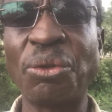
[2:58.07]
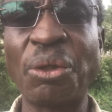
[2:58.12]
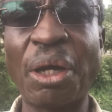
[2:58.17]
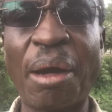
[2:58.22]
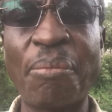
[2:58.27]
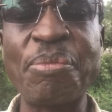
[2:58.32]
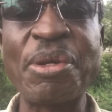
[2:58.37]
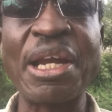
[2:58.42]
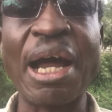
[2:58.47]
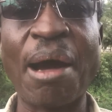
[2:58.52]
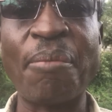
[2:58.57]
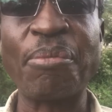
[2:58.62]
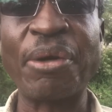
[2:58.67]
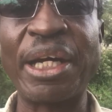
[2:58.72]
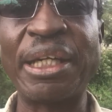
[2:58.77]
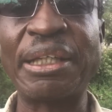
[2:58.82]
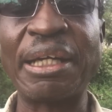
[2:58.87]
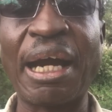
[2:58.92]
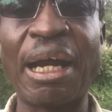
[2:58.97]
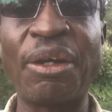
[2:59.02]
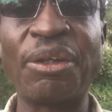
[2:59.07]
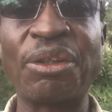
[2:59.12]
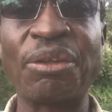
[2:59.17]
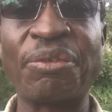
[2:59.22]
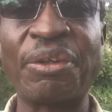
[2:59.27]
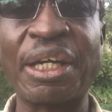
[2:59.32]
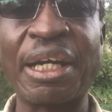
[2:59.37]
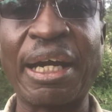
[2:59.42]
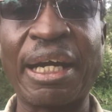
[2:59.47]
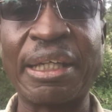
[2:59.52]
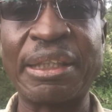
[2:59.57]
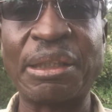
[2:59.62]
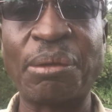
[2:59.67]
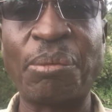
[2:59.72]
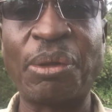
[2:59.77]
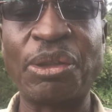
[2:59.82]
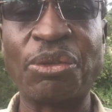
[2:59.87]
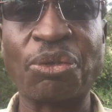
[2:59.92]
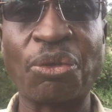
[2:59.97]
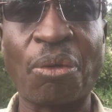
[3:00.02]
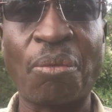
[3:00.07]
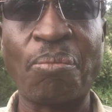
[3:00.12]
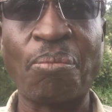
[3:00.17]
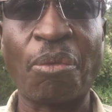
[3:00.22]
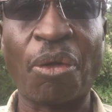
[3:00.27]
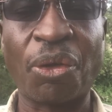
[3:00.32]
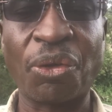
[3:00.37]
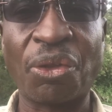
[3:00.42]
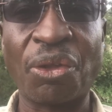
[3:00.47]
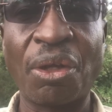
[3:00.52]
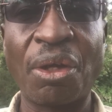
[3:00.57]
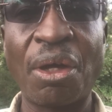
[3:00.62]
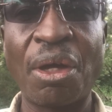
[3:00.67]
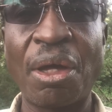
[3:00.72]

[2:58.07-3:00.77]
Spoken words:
I mean, I'm getting a lot of encouragement from both